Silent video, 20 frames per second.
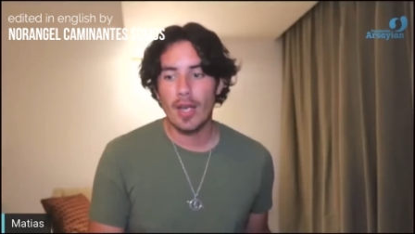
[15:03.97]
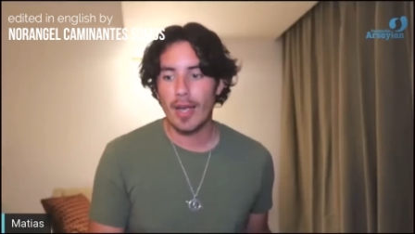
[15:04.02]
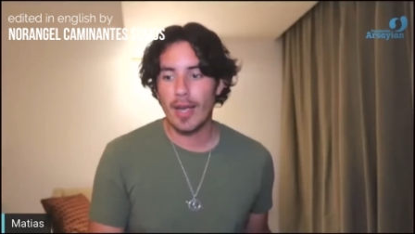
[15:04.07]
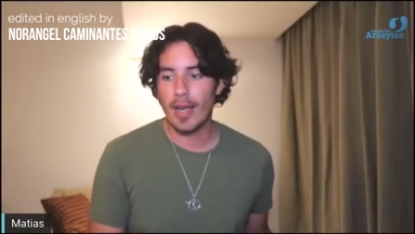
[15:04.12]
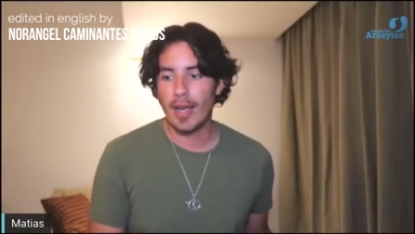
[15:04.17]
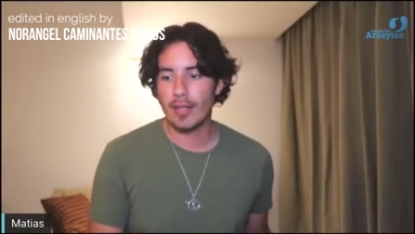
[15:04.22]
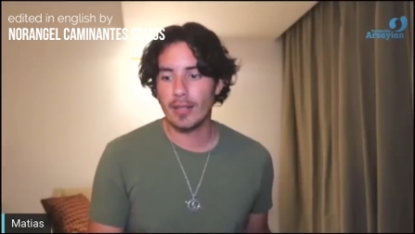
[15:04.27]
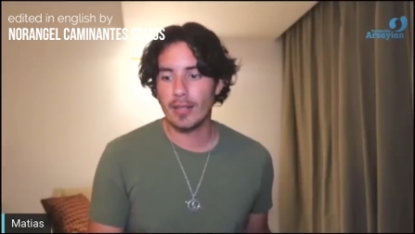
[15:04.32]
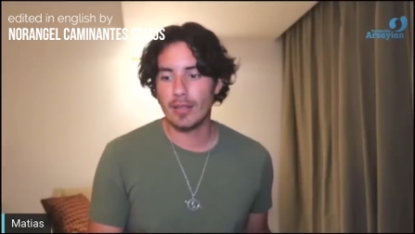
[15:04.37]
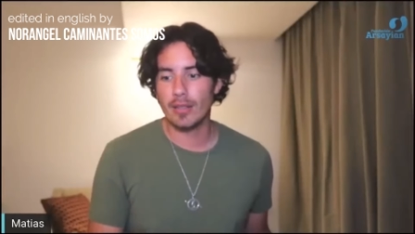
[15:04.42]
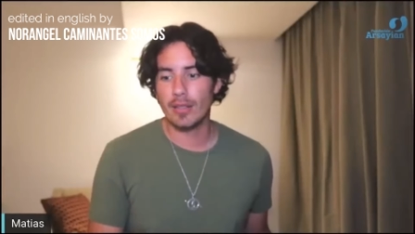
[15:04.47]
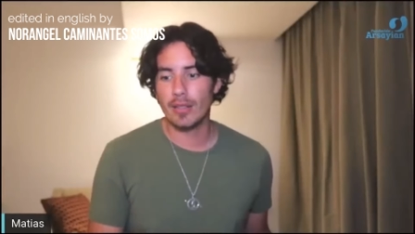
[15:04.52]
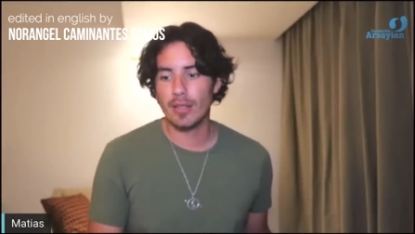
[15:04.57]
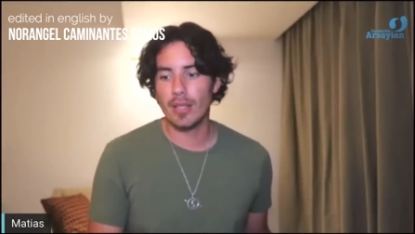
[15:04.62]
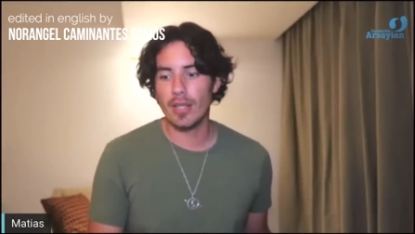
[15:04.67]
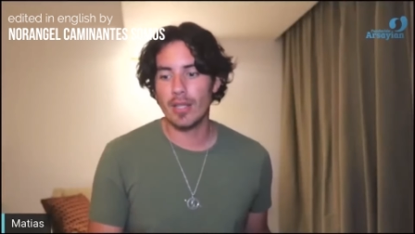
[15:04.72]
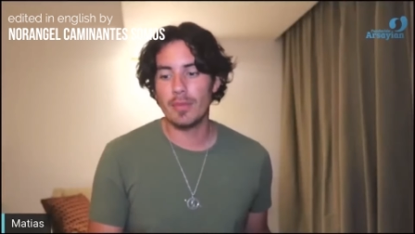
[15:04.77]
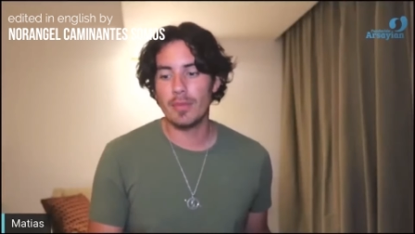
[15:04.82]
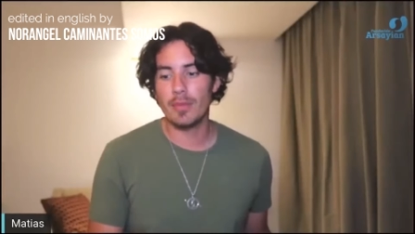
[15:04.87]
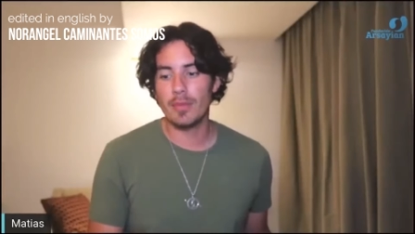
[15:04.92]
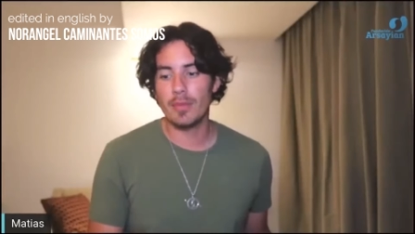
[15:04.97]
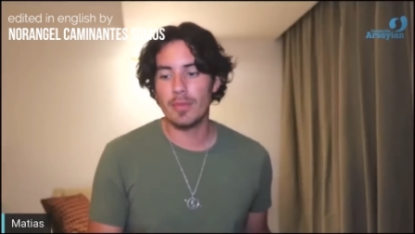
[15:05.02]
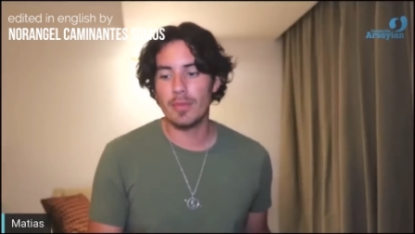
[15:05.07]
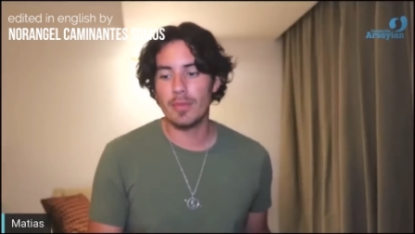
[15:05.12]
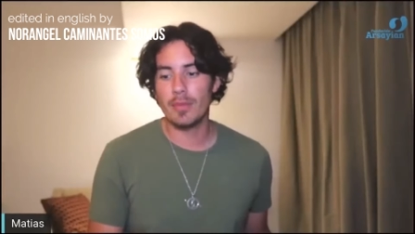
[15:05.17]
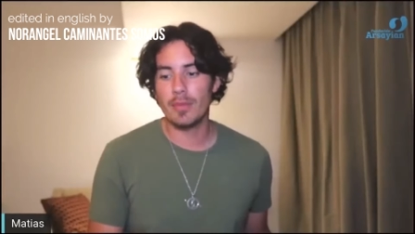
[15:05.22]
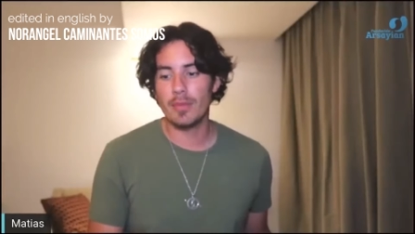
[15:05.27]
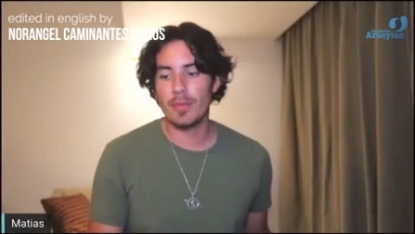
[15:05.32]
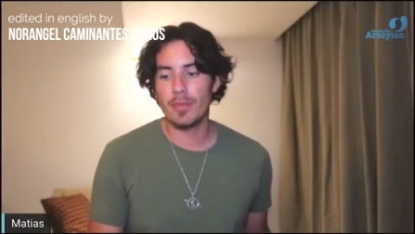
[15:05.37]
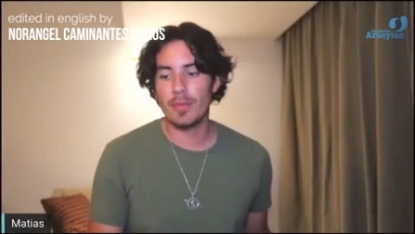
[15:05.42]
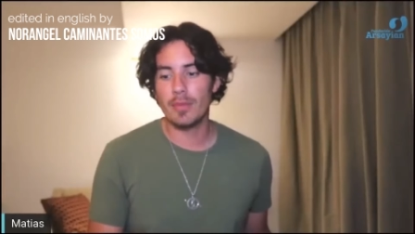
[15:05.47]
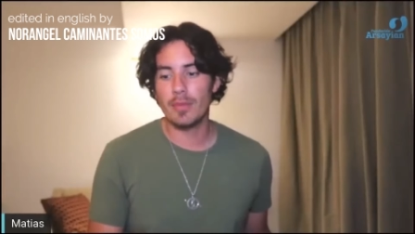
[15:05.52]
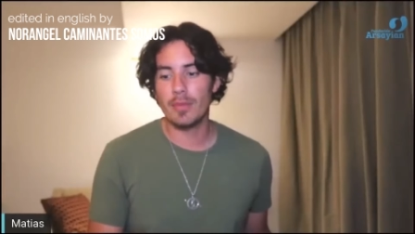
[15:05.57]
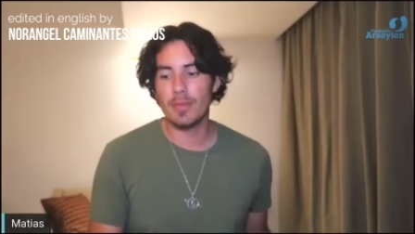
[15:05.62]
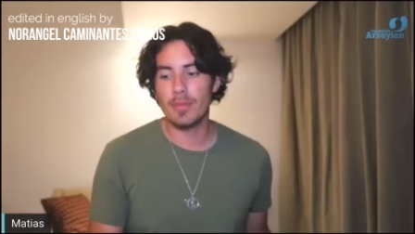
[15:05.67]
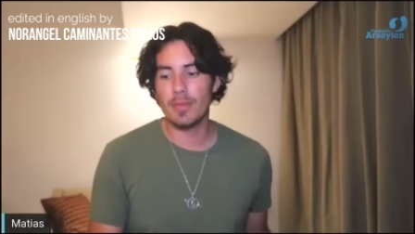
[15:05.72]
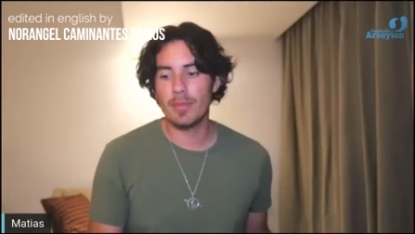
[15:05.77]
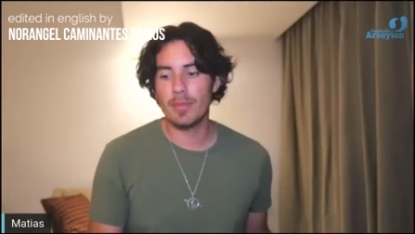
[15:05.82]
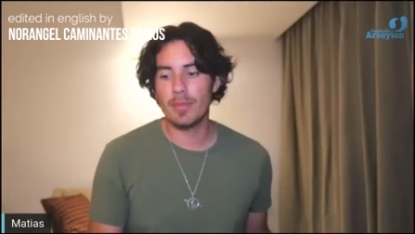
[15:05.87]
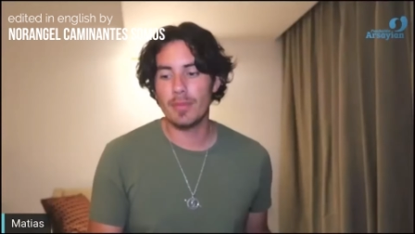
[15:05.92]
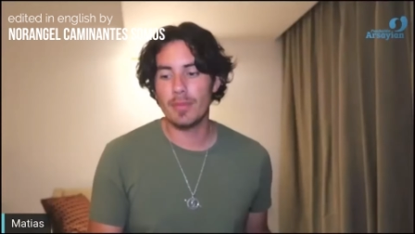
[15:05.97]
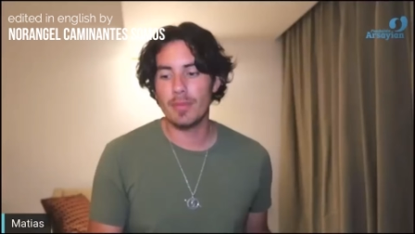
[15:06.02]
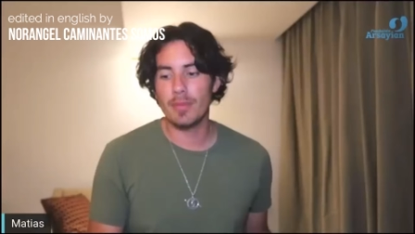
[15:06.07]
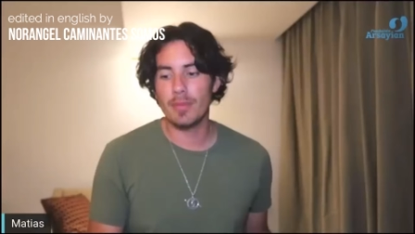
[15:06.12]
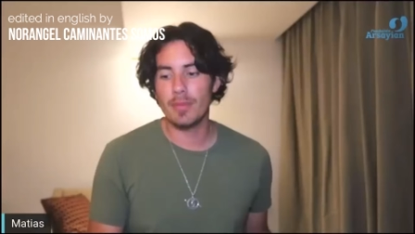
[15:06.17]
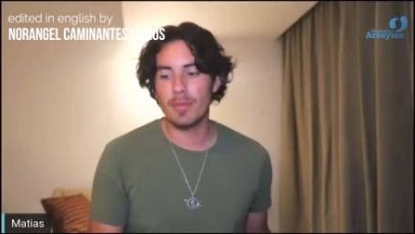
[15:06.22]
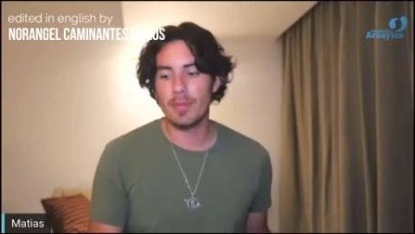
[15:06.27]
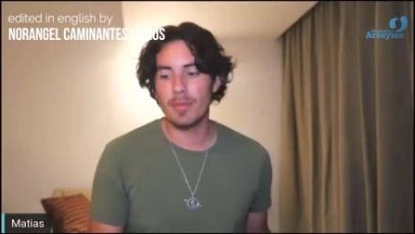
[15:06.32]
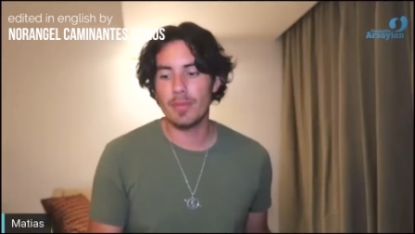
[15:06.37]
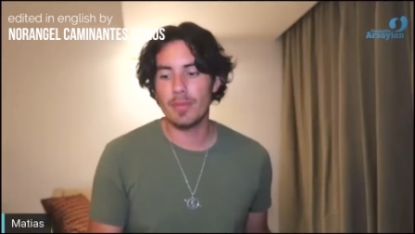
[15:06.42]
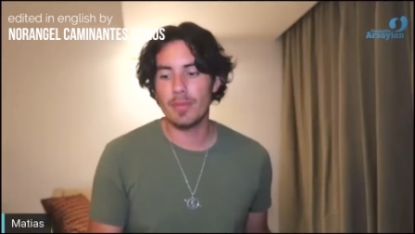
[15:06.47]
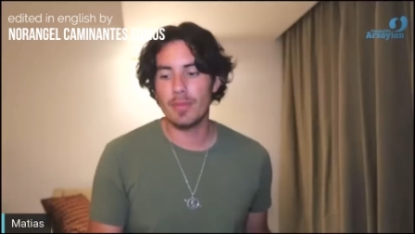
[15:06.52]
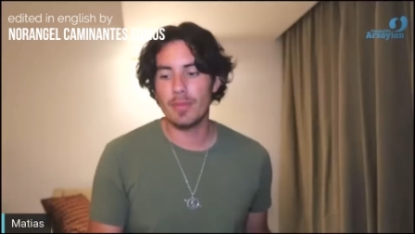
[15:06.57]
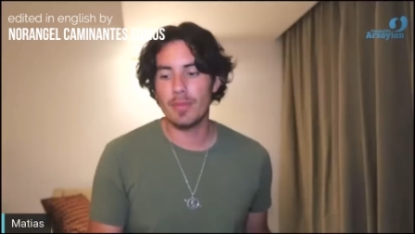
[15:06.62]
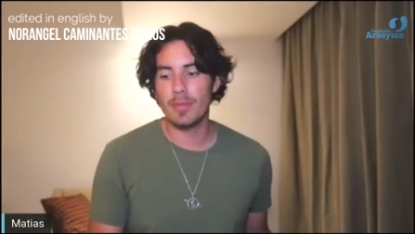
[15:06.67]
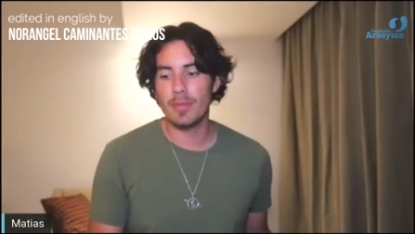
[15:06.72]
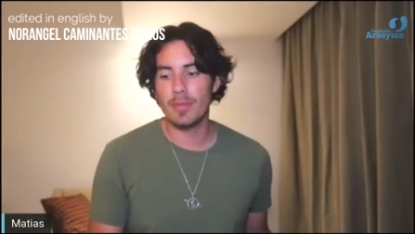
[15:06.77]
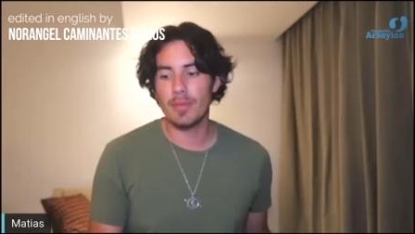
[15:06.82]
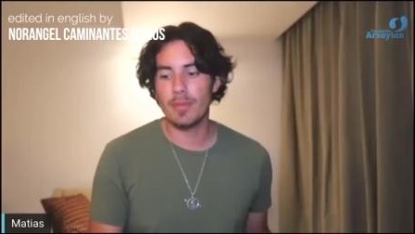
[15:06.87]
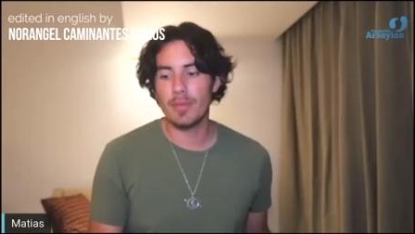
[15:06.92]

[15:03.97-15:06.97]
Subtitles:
and it means bad, something that is bad.